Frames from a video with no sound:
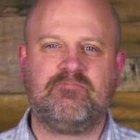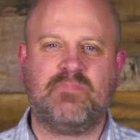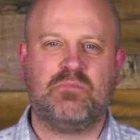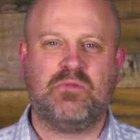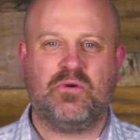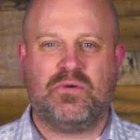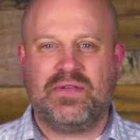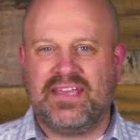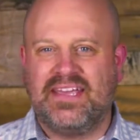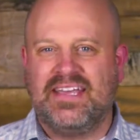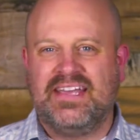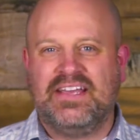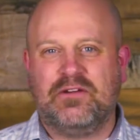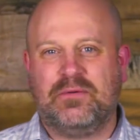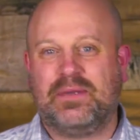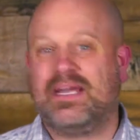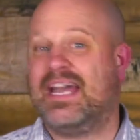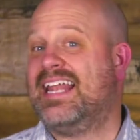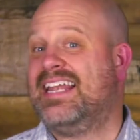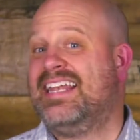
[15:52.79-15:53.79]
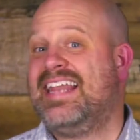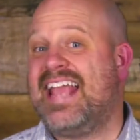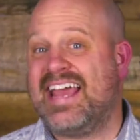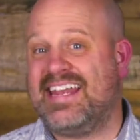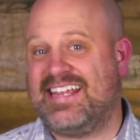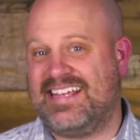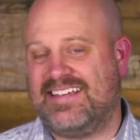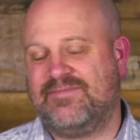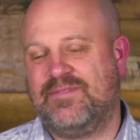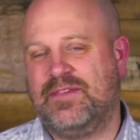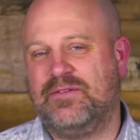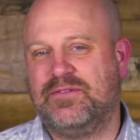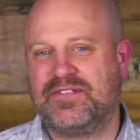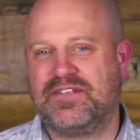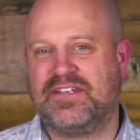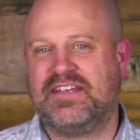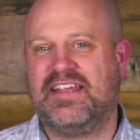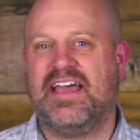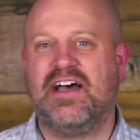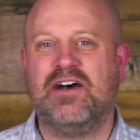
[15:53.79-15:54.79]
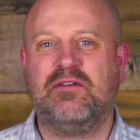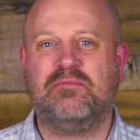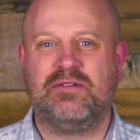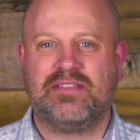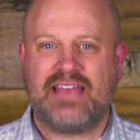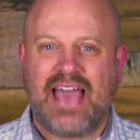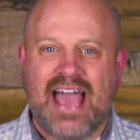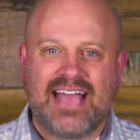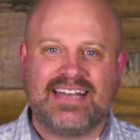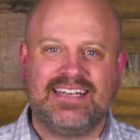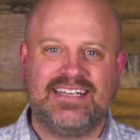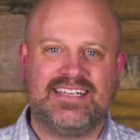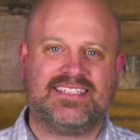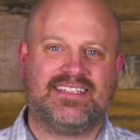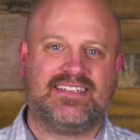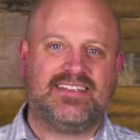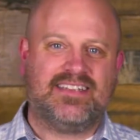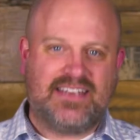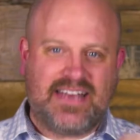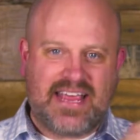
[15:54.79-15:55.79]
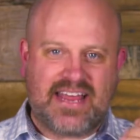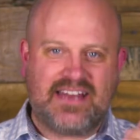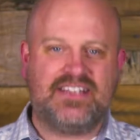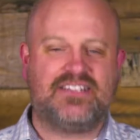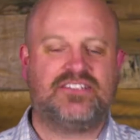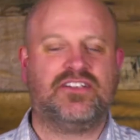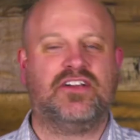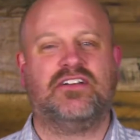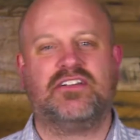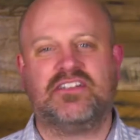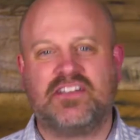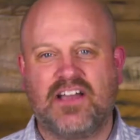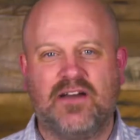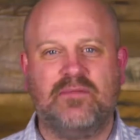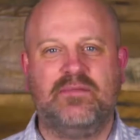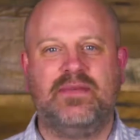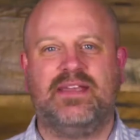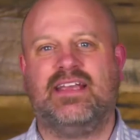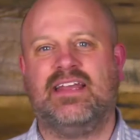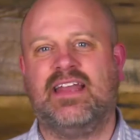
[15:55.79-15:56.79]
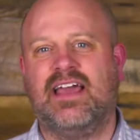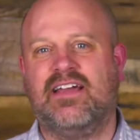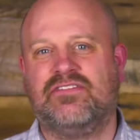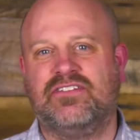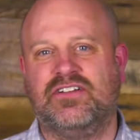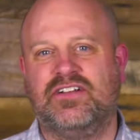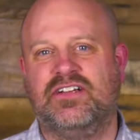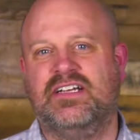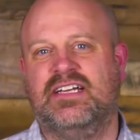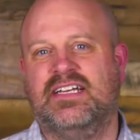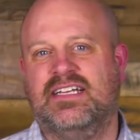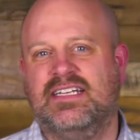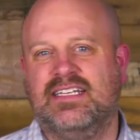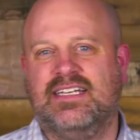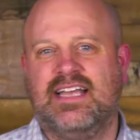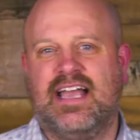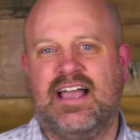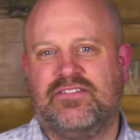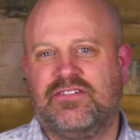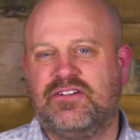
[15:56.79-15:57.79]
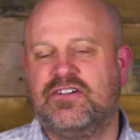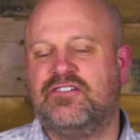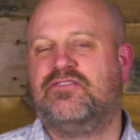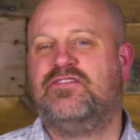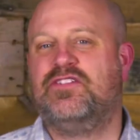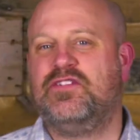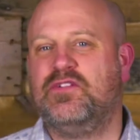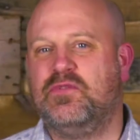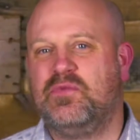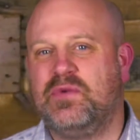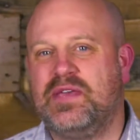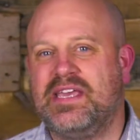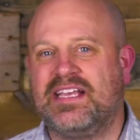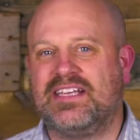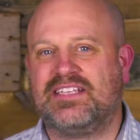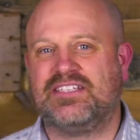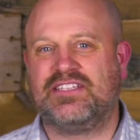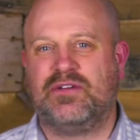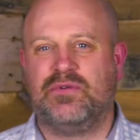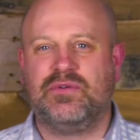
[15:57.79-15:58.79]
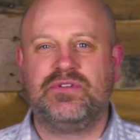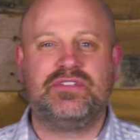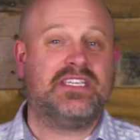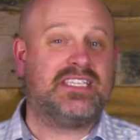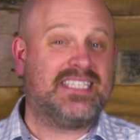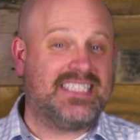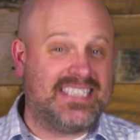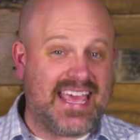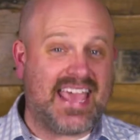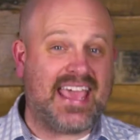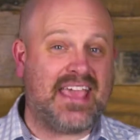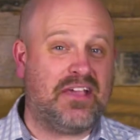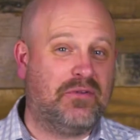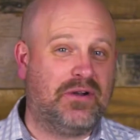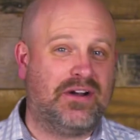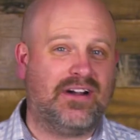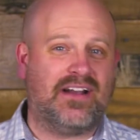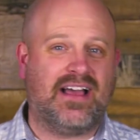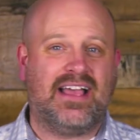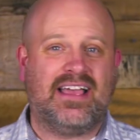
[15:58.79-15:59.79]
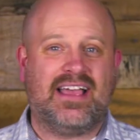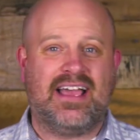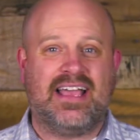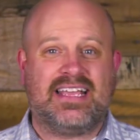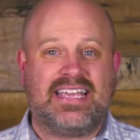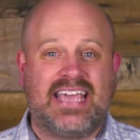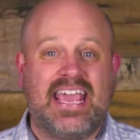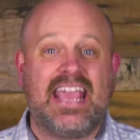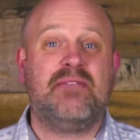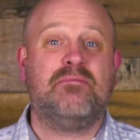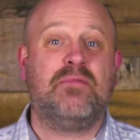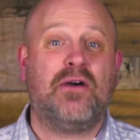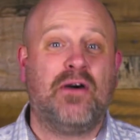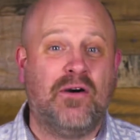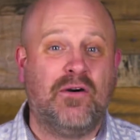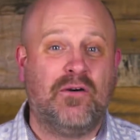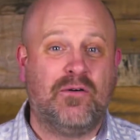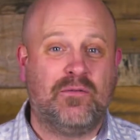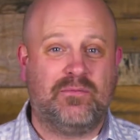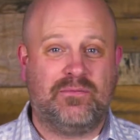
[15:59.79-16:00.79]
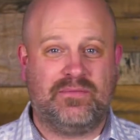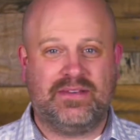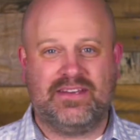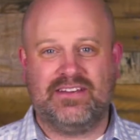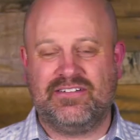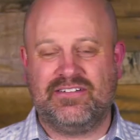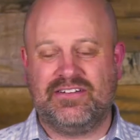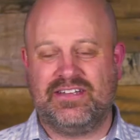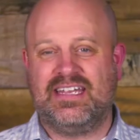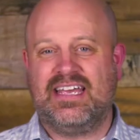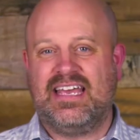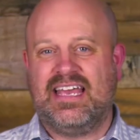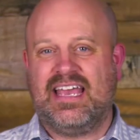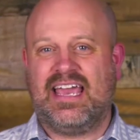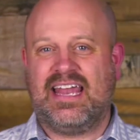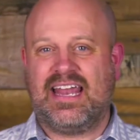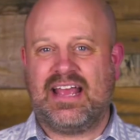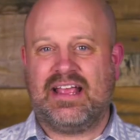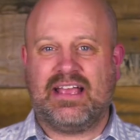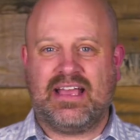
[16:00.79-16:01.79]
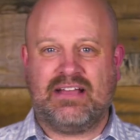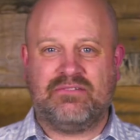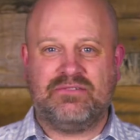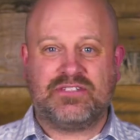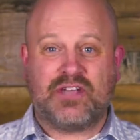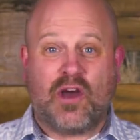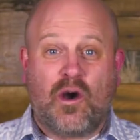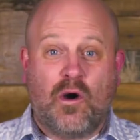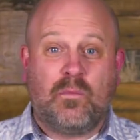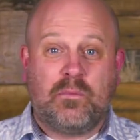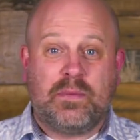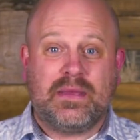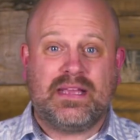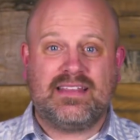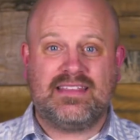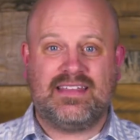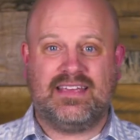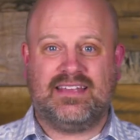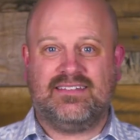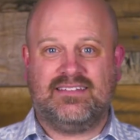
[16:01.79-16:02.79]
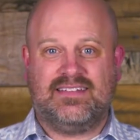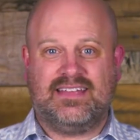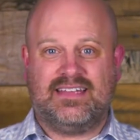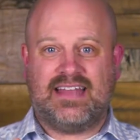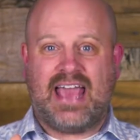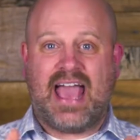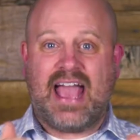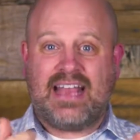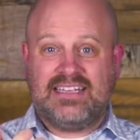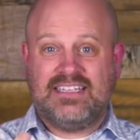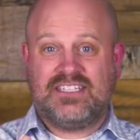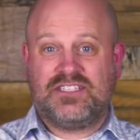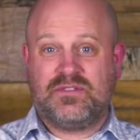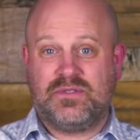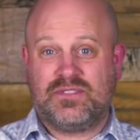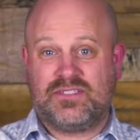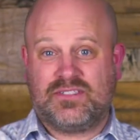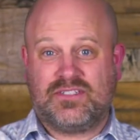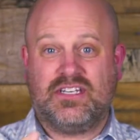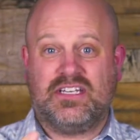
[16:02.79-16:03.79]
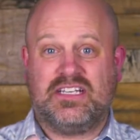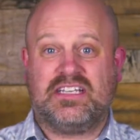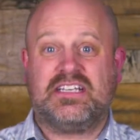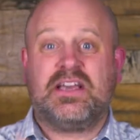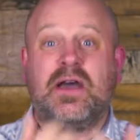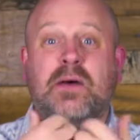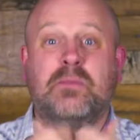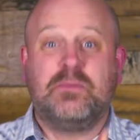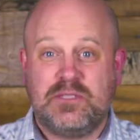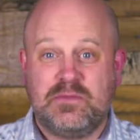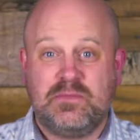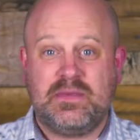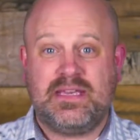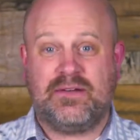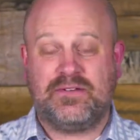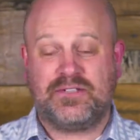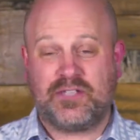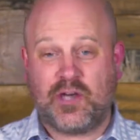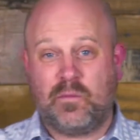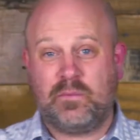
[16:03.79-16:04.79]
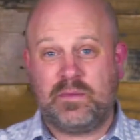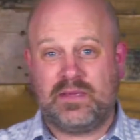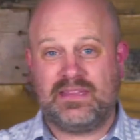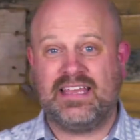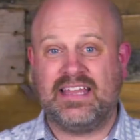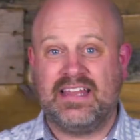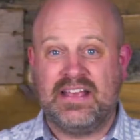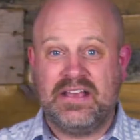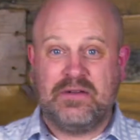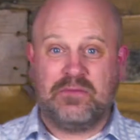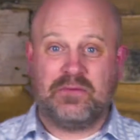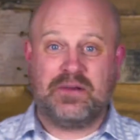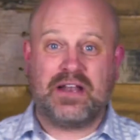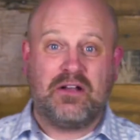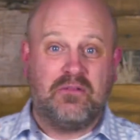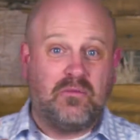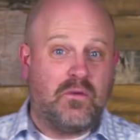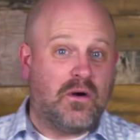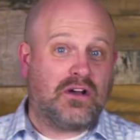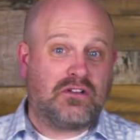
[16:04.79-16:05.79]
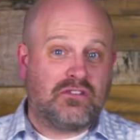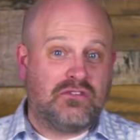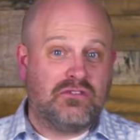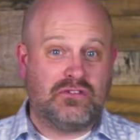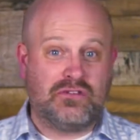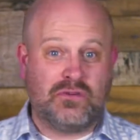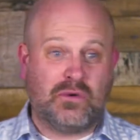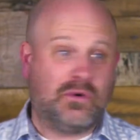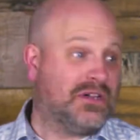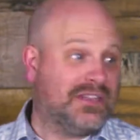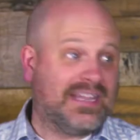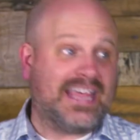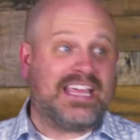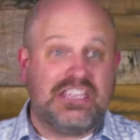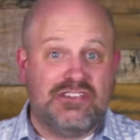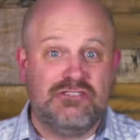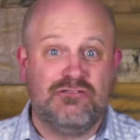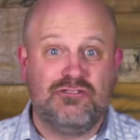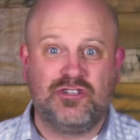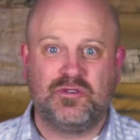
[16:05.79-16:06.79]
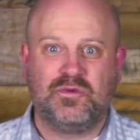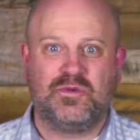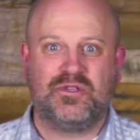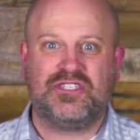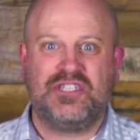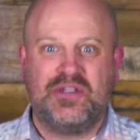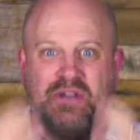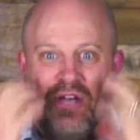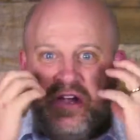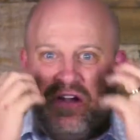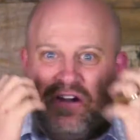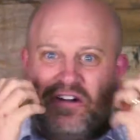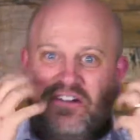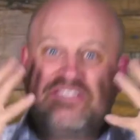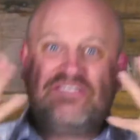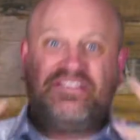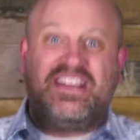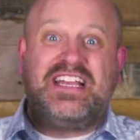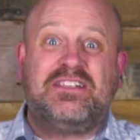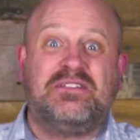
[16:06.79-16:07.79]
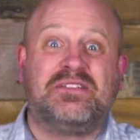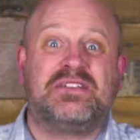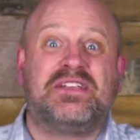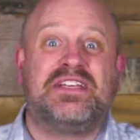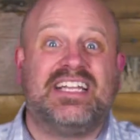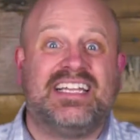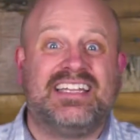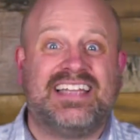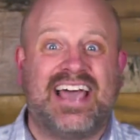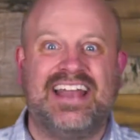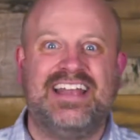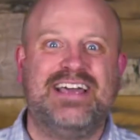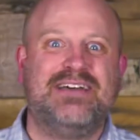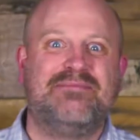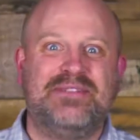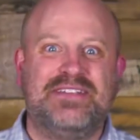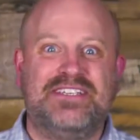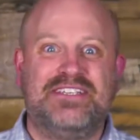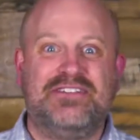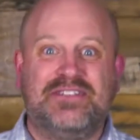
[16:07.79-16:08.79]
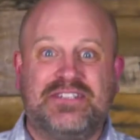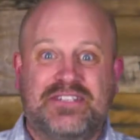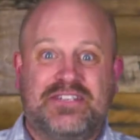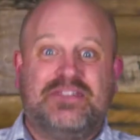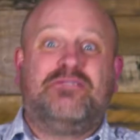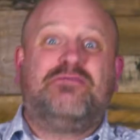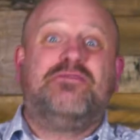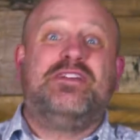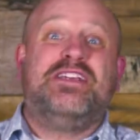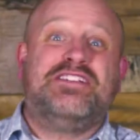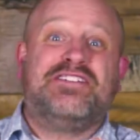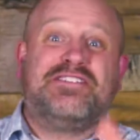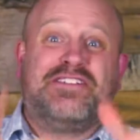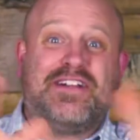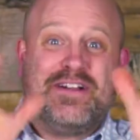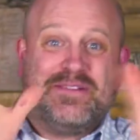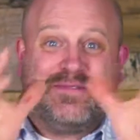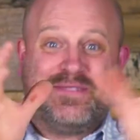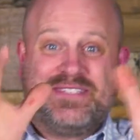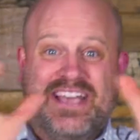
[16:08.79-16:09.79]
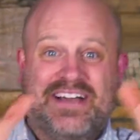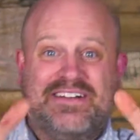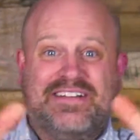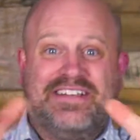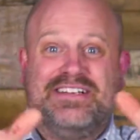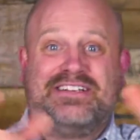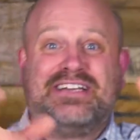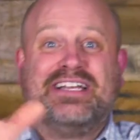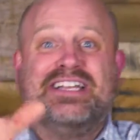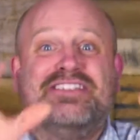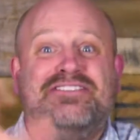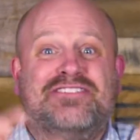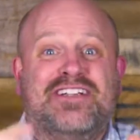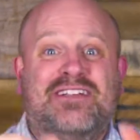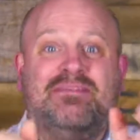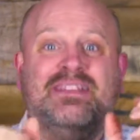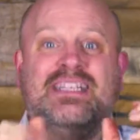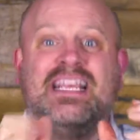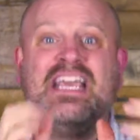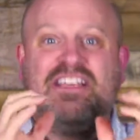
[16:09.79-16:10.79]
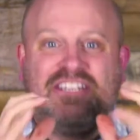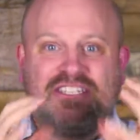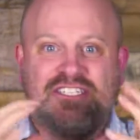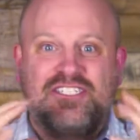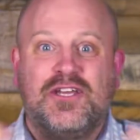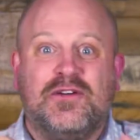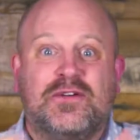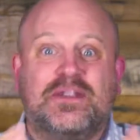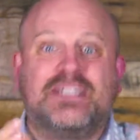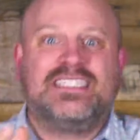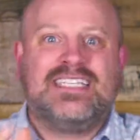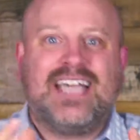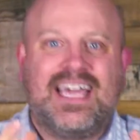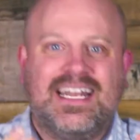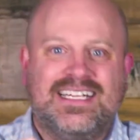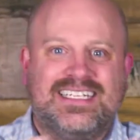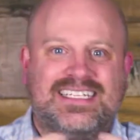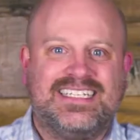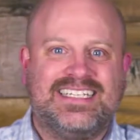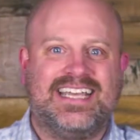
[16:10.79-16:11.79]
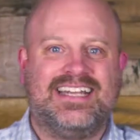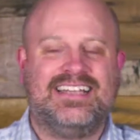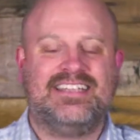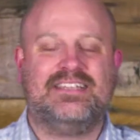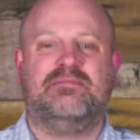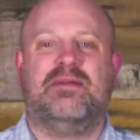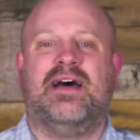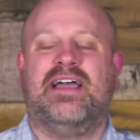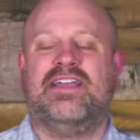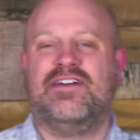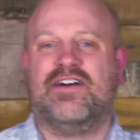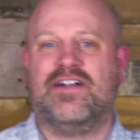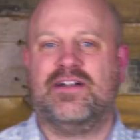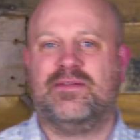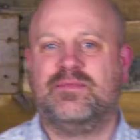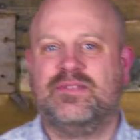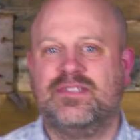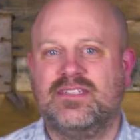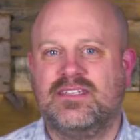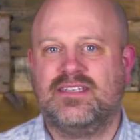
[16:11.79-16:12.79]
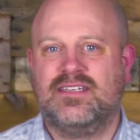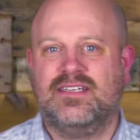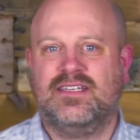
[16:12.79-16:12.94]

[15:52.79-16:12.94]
But we got a nanny that was going to help with Agnes, and the nanny started coming, and after a few weeks, there was this day where I came home, you and I was hoping that Agnes was going to come to me. I was hoping that when I walked through the door, like usual, her face was going to light up and she was going to reach her arms out, you know, kind of trembling, so excited to get into my arms.